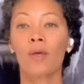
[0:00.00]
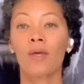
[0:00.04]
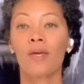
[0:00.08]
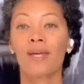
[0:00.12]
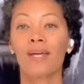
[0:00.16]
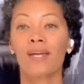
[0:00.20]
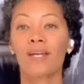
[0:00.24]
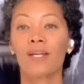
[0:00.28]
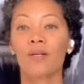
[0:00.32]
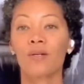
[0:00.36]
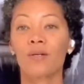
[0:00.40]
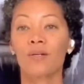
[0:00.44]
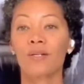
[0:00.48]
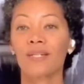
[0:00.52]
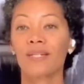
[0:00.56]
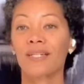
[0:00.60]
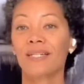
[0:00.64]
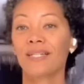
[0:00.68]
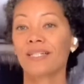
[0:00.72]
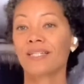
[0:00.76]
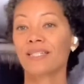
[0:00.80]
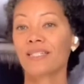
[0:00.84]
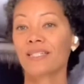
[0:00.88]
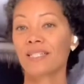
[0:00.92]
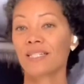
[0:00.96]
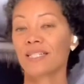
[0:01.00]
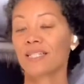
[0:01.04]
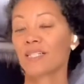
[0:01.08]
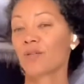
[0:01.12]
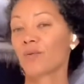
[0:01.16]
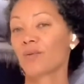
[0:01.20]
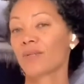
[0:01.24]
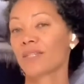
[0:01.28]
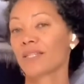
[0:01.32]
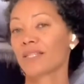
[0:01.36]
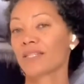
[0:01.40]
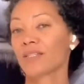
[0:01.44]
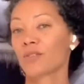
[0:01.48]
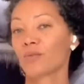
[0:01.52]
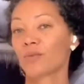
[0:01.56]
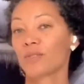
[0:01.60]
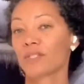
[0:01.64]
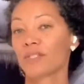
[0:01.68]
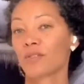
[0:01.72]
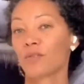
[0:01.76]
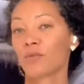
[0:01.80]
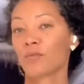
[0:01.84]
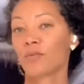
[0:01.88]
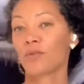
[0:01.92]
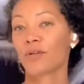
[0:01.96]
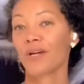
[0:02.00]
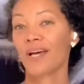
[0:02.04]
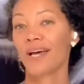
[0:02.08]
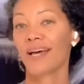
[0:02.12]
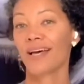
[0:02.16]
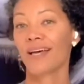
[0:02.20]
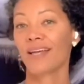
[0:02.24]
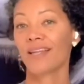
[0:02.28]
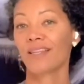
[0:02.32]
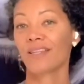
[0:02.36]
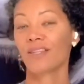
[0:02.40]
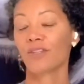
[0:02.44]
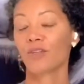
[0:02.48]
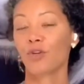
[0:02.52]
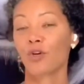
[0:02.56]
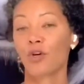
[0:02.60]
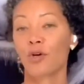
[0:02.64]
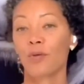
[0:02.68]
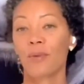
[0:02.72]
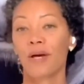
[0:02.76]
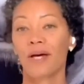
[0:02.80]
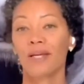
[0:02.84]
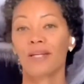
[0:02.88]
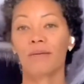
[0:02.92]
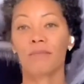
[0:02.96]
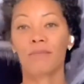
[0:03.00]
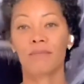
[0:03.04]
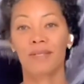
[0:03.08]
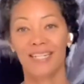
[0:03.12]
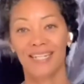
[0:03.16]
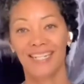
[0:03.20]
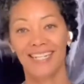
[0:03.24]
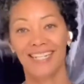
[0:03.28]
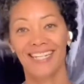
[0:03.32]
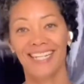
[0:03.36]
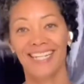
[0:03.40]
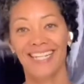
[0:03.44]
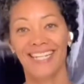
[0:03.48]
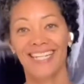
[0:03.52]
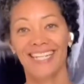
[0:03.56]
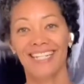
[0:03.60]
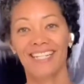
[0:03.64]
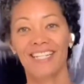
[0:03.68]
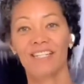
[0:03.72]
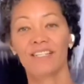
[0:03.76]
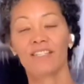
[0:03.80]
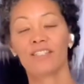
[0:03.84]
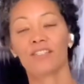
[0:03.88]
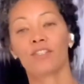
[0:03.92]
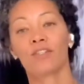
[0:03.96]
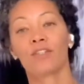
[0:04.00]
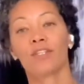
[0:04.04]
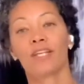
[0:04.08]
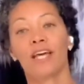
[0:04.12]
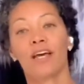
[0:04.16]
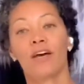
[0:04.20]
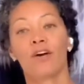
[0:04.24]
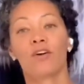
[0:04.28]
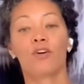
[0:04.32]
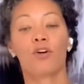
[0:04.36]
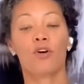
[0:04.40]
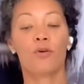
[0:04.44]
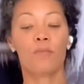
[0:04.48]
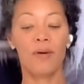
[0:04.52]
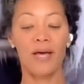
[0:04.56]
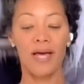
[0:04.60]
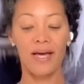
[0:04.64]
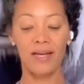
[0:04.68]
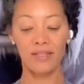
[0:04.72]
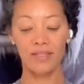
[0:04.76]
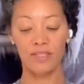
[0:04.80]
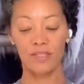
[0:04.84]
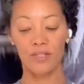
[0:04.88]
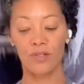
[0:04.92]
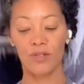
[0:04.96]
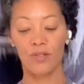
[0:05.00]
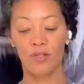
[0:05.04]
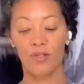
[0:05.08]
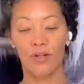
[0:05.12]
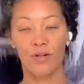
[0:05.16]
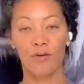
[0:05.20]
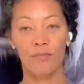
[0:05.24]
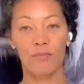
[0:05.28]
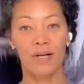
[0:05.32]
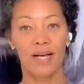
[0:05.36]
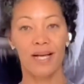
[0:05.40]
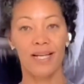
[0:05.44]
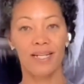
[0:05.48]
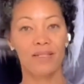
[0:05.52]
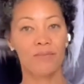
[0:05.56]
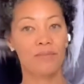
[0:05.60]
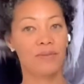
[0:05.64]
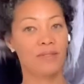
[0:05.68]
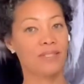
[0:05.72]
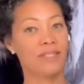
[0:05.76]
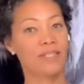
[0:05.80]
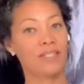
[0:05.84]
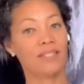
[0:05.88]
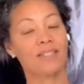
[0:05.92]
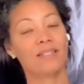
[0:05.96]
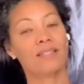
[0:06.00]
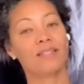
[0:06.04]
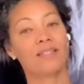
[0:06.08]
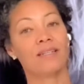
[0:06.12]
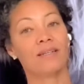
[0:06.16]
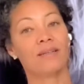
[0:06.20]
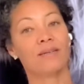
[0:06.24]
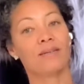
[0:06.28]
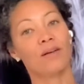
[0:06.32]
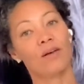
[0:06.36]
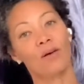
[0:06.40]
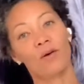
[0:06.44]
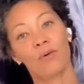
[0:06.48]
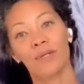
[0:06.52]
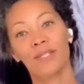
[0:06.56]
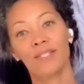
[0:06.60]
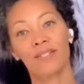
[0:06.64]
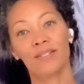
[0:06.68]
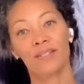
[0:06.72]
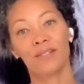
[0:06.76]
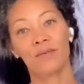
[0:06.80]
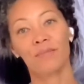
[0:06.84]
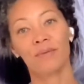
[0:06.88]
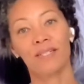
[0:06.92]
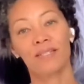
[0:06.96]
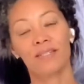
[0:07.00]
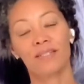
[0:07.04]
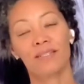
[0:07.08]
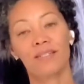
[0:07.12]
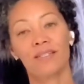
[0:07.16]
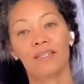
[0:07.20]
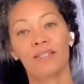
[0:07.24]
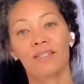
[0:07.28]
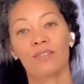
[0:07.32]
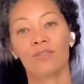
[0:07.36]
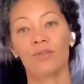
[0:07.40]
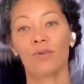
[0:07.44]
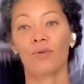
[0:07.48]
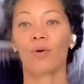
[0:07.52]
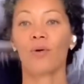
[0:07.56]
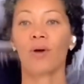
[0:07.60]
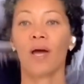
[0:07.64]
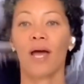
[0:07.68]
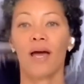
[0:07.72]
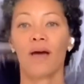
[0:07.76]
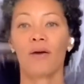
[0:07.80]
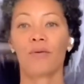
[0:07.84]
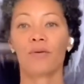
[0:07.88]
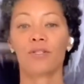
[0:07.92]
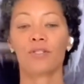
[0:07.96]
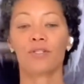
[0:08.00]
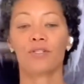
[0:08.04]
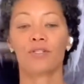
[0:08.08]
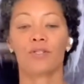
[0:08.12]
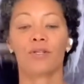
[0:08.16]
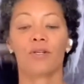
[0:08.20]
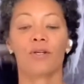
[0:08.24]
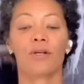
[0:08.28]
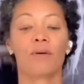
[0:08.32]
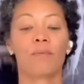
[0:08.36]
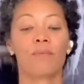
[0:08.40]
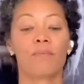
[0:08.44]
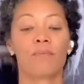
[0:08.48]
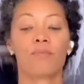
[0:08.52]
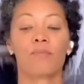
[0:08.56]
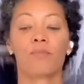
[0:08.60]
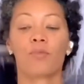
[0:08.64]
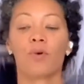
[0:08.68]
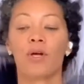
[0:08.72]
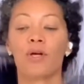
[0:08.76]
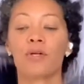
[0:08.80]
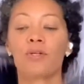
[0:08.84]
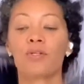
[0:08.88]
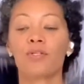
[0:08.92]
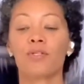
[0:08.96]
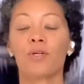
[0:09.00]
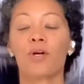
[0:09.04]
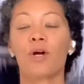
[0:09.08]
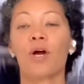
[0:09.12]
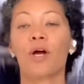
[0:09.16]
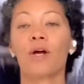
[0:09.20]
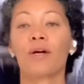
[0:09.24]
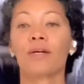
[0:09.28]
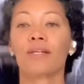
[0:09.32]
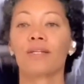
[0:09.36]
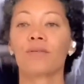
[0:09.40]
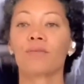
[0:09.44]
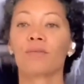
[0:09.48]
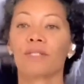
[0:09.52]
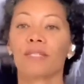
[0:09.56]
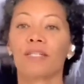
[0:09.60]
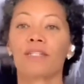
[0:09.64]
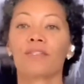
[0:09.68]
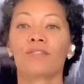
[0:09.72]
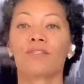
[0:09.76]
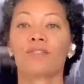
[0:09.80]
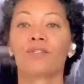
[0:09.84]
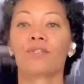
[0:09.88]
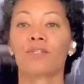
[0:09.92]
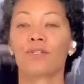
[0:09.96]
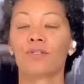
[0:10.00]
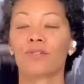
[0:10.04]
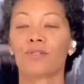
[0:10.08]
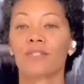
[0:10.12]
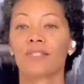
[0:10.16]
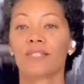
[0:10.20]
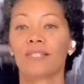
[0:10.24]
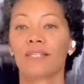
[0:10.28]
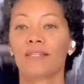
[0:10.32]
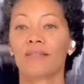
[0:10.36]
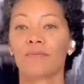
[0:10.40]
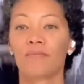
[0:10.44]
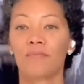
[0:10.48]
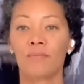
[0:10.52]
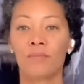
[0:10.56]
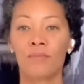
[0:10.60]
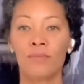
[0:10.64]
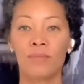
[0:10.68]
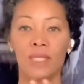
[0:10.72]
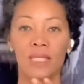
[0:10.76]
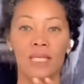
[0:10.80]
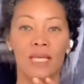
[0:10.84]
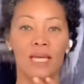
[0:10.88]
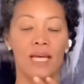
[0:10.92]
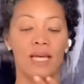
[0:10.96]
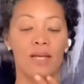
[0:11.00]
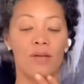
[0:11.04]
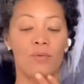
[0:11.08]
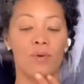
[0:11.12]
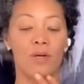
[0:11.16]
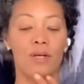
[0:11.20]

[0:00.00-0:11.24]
We're going to continue with this whistle breath. You're about a minute in. So now go back to your body position. Always going to mention this. Where is your heart in relation to your seat? And where is